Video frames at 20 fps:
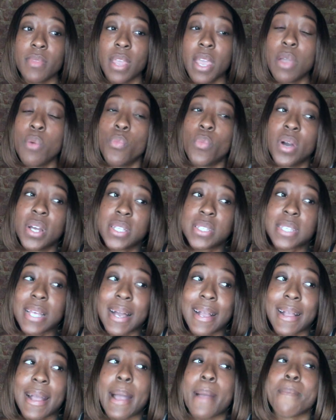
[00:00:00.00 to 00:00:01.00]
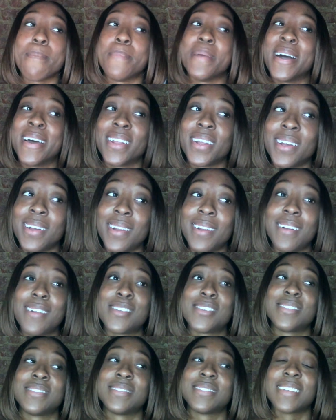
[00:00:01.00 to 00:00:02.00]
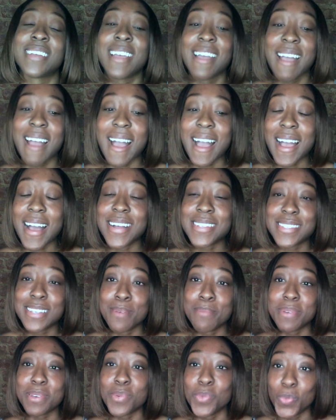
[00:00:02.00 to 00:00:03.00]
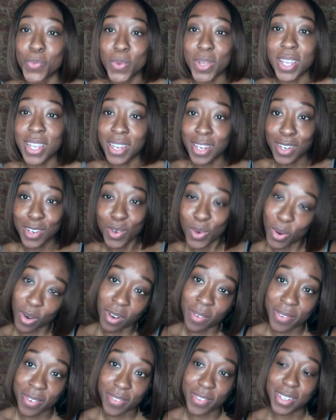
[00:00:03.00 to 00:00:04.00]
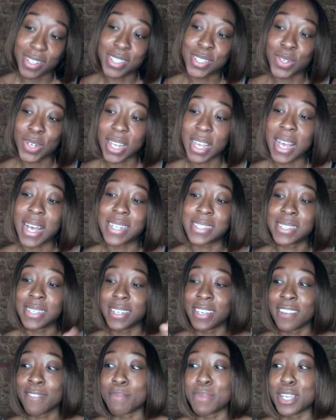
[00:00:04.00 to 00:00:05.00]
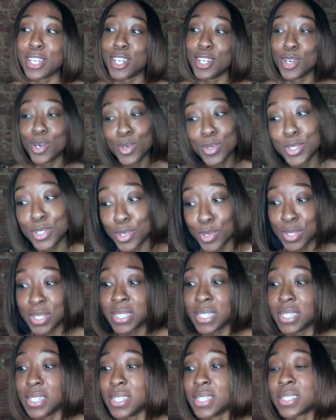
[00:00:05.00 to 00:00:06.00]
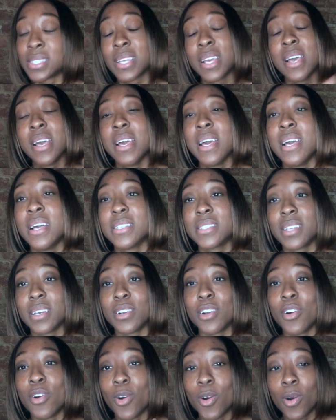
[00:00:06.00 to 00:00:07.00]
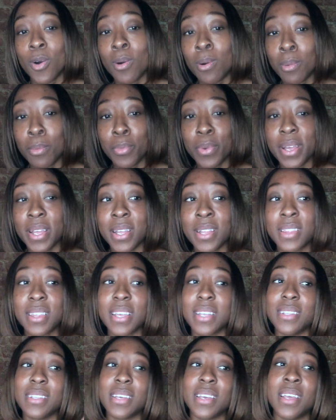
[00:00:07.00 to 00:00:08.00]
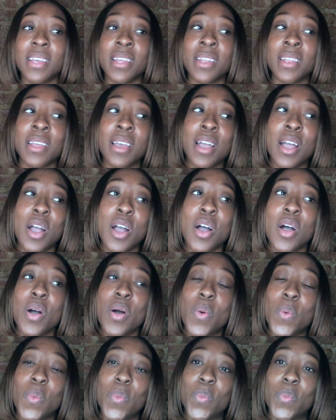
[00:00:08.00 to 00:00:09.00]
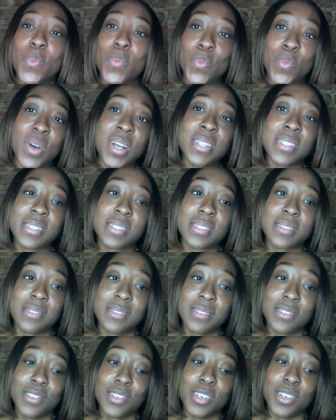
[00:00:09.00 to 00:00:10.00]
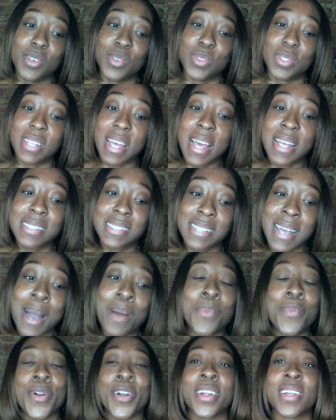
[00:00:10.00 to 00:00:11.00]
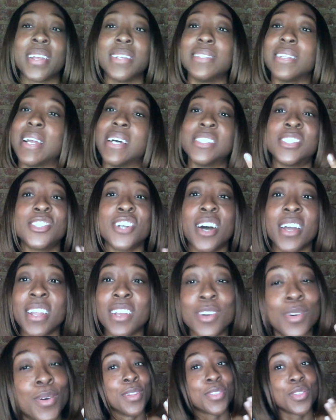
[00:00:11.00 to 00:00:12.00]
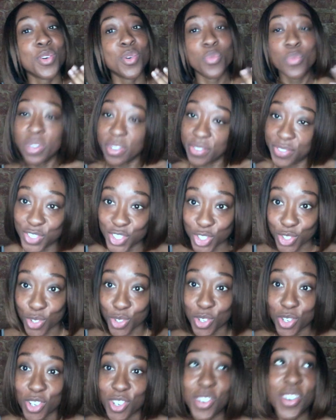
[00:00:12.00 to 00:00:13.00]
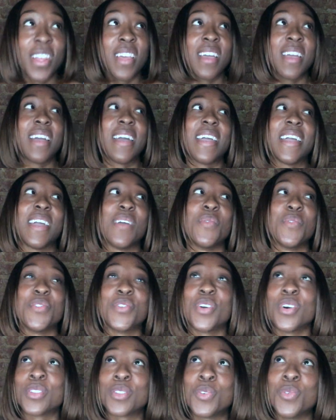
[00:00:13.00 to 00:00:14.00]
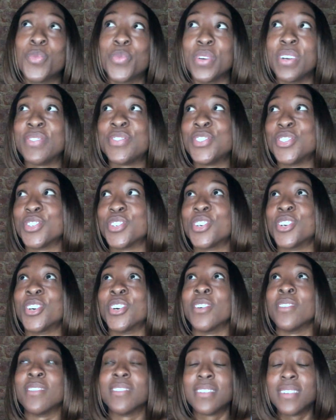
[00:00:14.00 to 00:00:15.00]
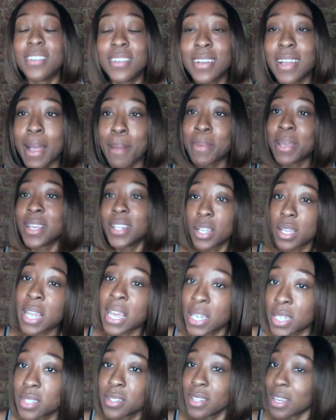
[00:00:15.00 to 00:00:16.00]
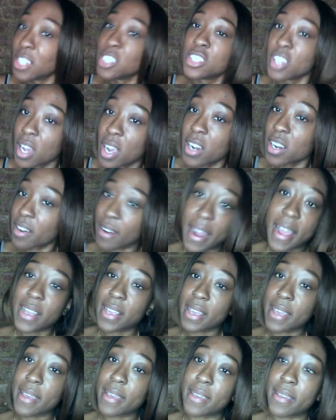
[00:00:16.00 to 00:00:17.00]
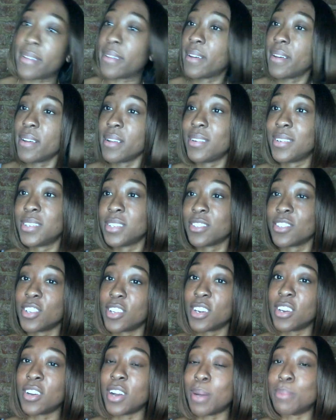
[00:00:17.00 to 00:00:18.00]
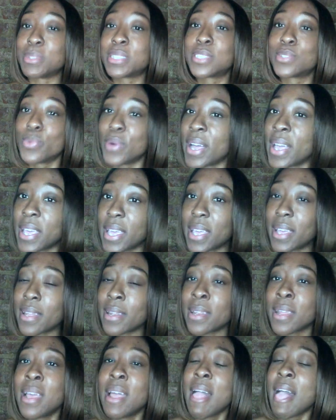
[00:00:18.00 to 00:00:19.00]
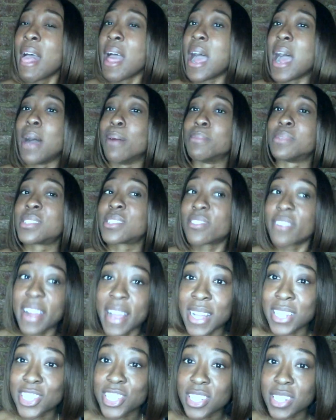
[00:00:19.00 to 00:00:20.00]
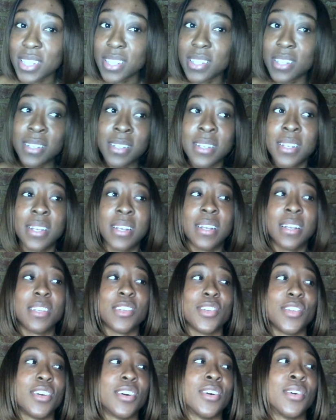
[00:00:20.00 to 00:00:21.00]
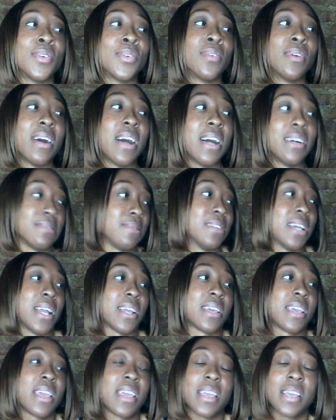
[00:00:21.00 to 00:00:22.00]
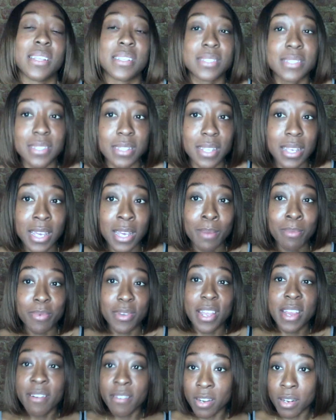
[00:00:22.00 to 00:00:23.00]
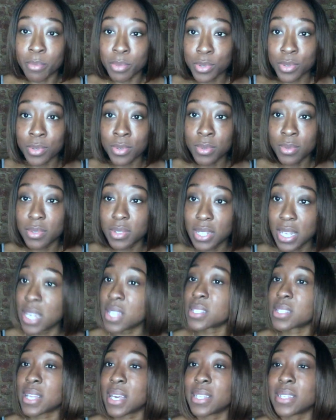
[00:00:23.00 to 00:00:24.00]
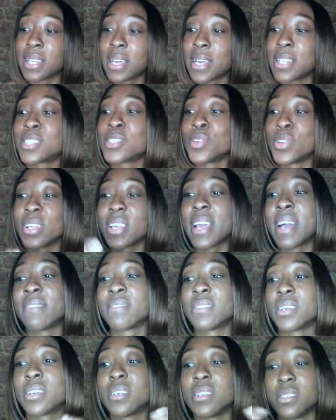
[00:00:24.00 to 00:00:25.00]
and once I got better, I had to be weaned off of it. So they had to give me low doses to go home with. And then once, that stopped working, then I started through withdrawal. And when you go through withdrawal, I mean, it looked like a darn crackhead. I'm sweating, I'm scratching, I can't sleep, irritable, things like that. So they have to